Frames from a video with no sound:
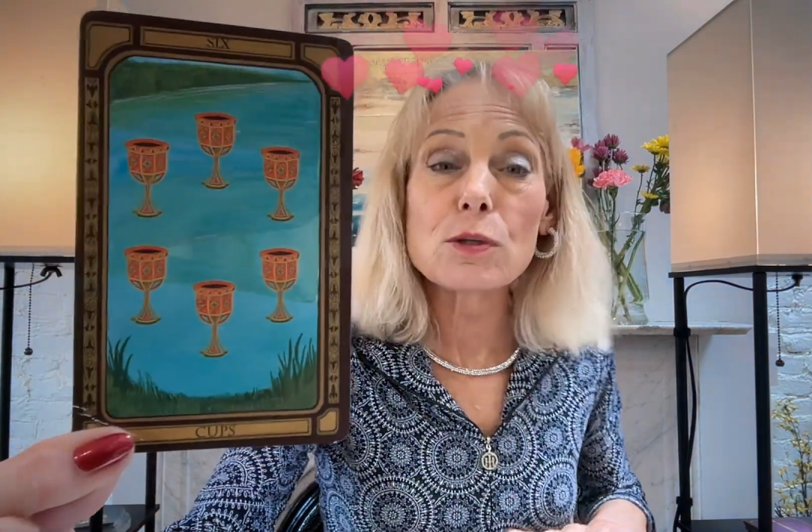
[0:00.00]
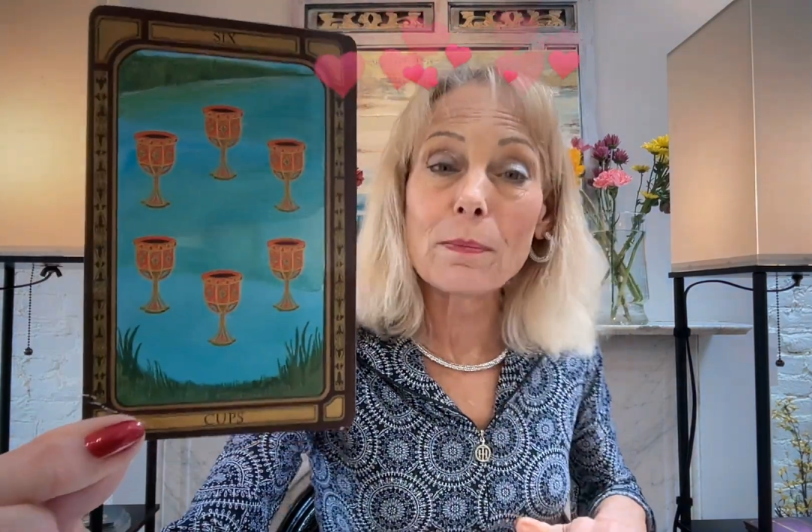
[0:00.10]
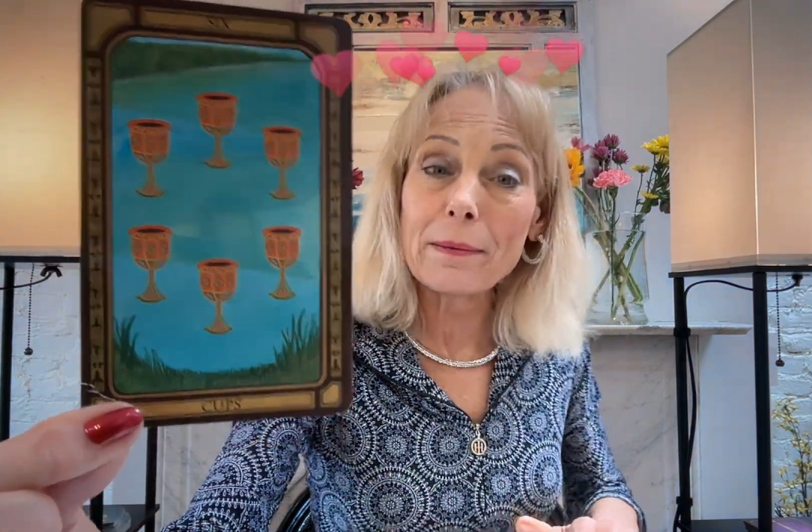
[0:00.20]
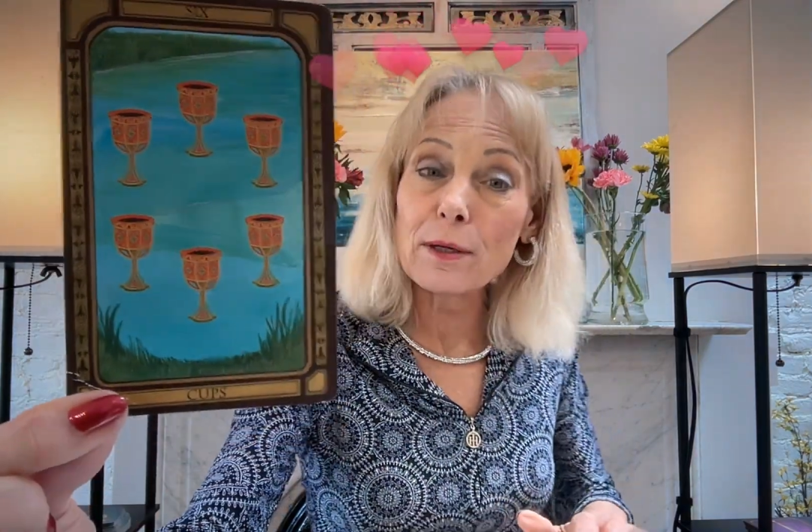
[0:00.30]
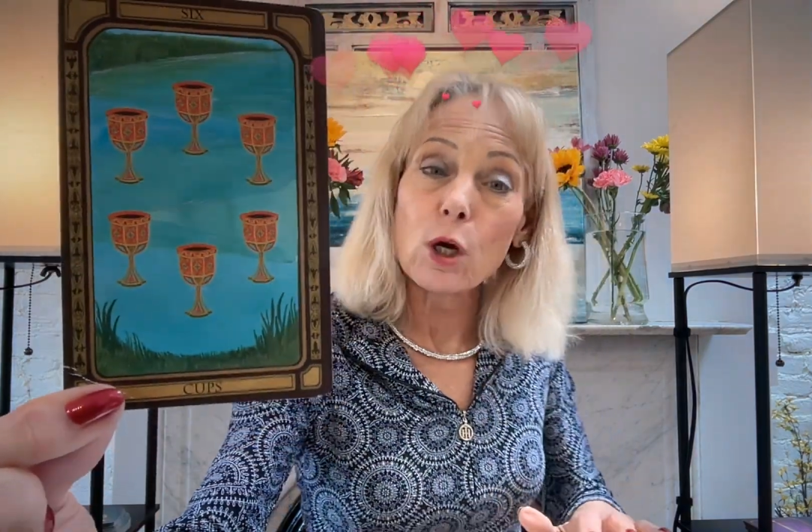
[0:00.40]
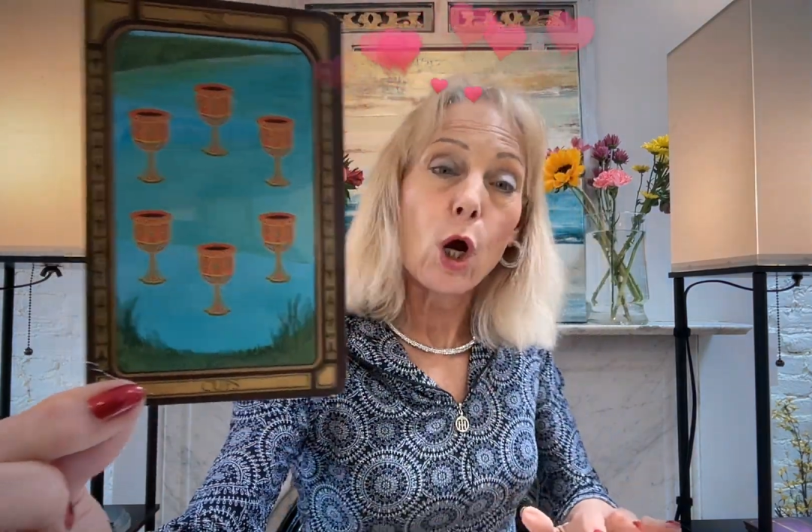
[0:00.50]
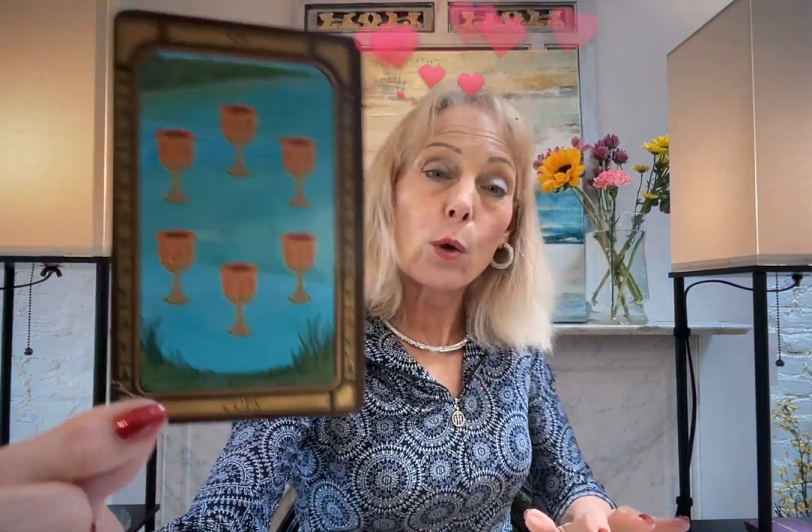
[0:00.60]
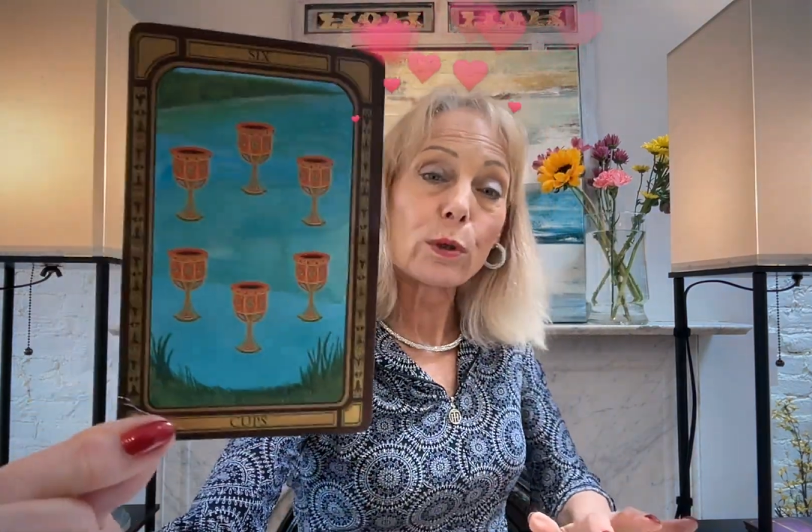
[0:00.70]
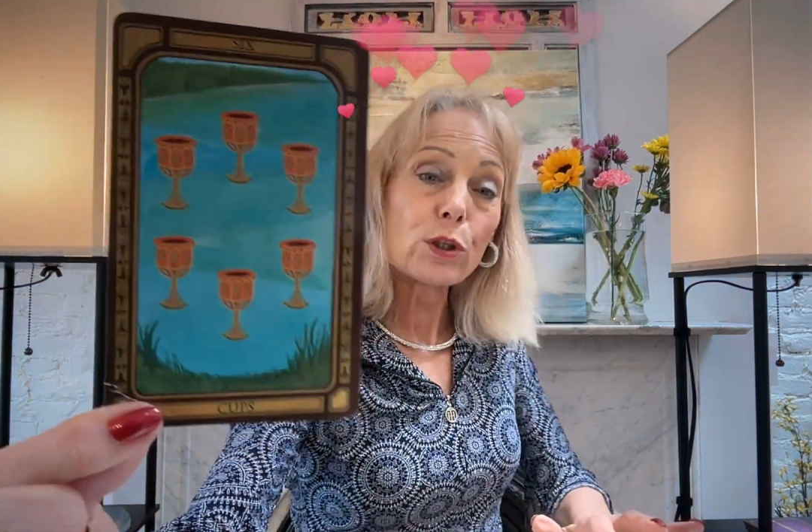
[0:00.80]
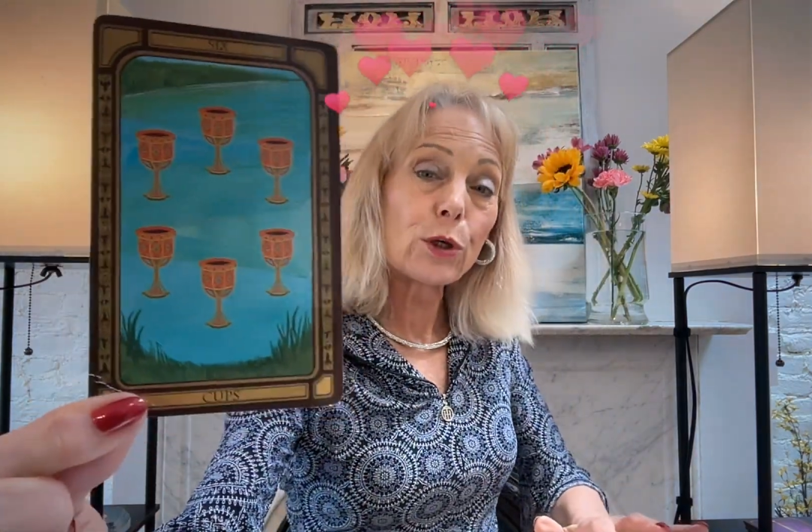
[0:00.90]
maybe
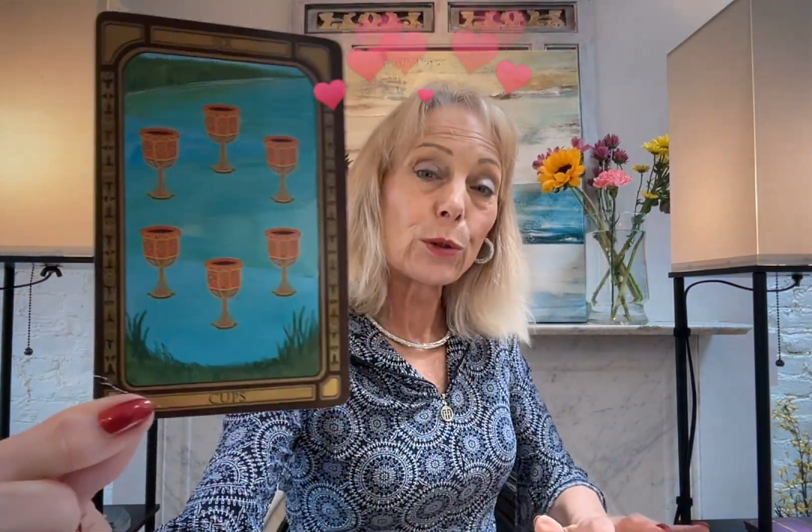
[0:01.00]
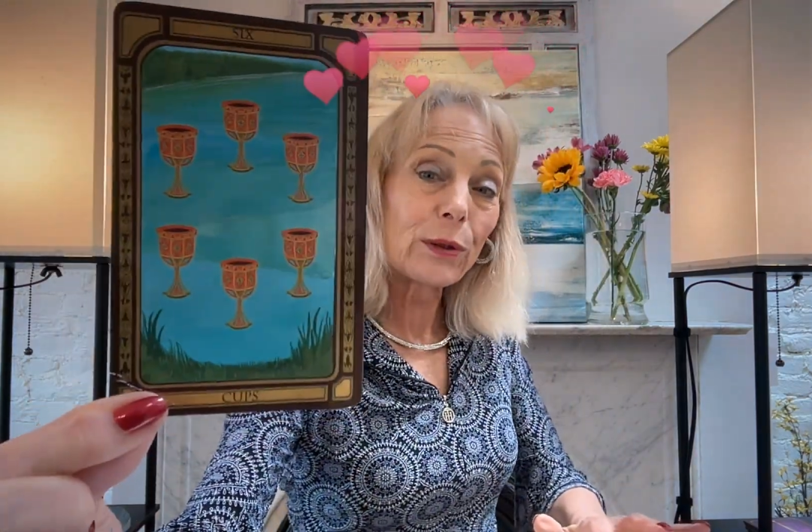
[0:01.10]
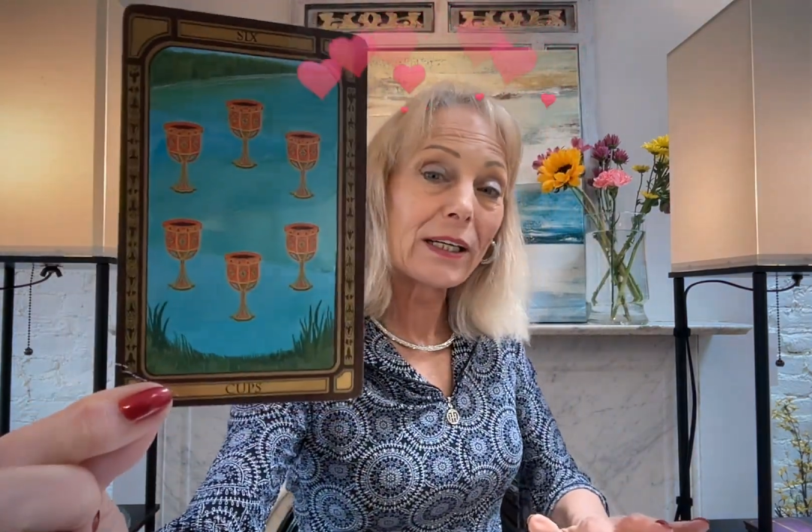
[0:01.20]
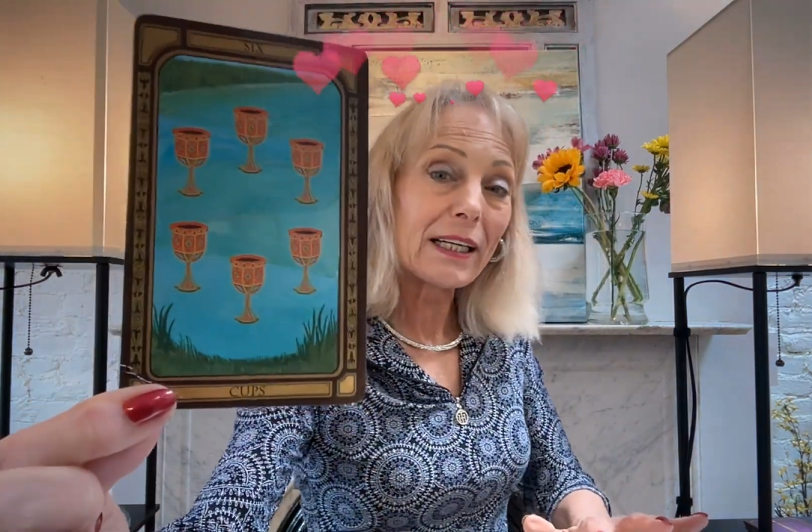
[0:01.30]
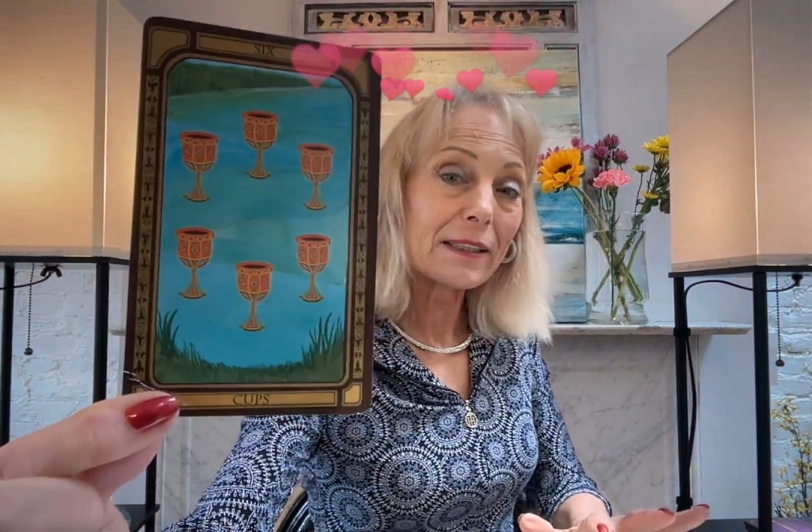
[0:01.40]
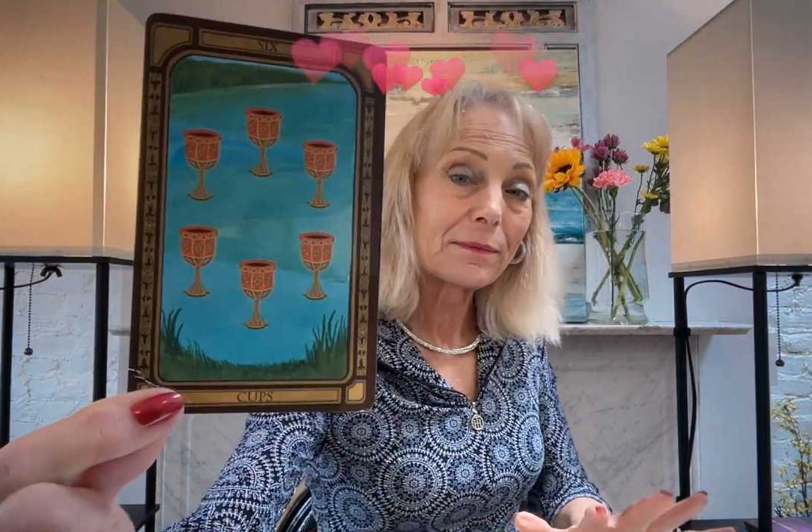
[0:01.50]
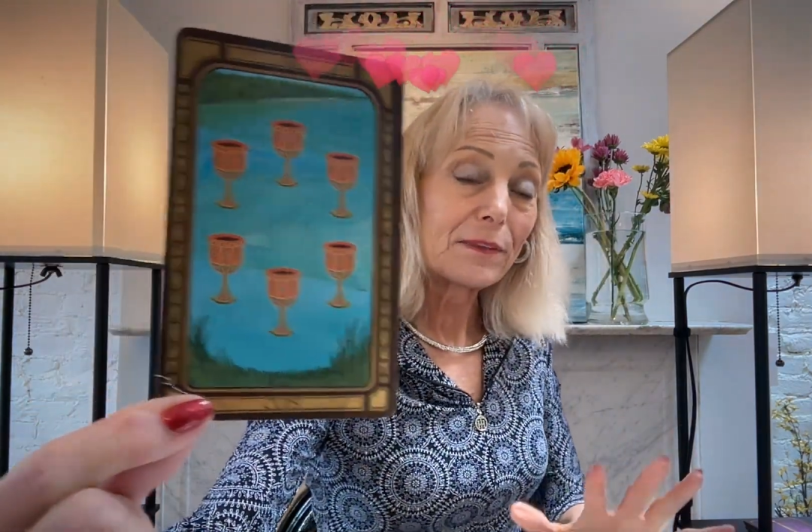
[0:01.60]
returning